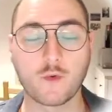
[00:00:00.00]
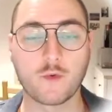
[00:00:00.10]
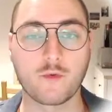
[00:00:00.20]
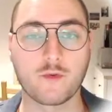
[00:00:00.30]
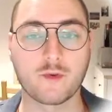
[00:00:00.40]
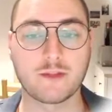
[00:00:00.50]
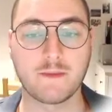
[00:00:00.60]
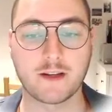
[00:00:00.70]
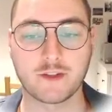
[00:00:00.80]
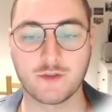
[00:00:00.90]
with
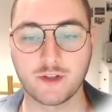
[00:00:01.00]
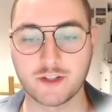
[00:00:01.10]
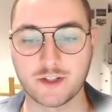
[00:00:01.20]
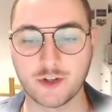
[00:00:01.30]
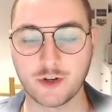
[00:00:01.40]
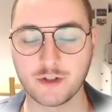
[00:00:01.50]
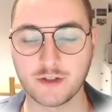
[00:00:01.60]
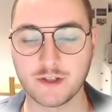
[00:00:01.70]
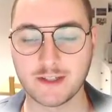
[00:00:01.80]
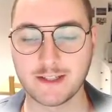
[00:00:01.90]
respect to
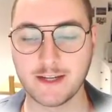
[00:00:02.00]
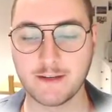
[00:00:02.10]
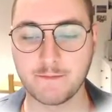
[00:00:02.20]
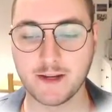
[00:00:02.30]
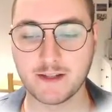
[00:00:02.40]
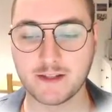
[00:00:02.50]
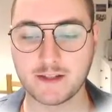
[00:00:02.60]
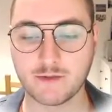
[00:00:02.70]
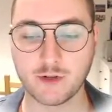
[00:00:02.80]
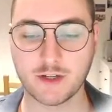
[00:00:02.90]
external
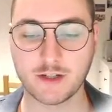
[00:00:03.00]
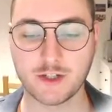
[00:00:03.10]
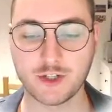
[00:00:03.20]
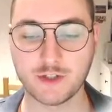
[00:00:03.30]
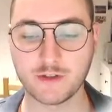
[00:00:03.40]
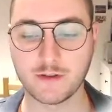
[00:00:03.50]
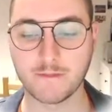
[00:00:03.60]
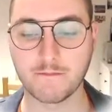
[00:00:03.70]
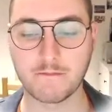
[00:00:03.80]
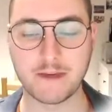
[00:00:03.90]
databases, what additional
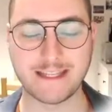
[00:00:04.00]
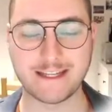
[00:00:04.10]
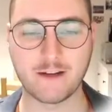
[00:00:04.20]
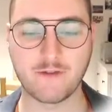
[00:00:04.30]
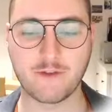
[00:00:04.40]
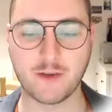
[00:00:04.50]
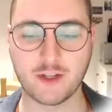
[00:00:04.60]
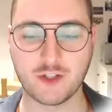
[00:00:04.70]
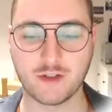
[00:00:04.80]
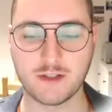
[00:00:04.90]
meta
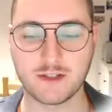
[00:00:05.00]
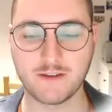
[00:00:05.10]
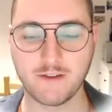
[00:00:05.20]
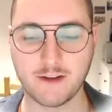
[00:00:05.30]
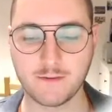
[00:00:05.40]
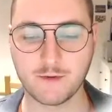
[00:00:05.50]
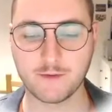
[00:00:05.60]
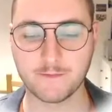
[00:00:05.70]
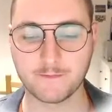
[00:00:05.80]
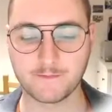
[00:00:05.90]
information is available.
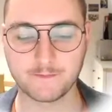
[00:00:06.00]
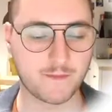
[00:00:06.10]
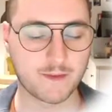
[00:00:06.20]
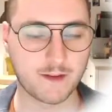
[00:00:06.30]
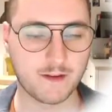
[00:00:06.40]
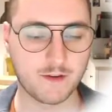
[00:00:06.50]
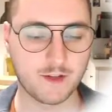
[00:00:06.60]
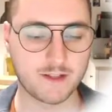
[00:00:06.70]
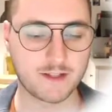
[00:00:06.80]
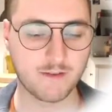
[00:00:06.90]
Now
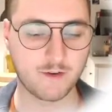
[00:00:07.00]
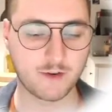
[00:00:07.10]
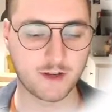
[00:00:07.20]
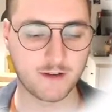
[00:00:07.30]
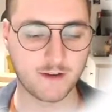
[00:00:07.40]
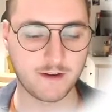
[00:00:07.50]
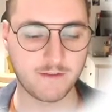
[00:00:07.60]
let's have a look at the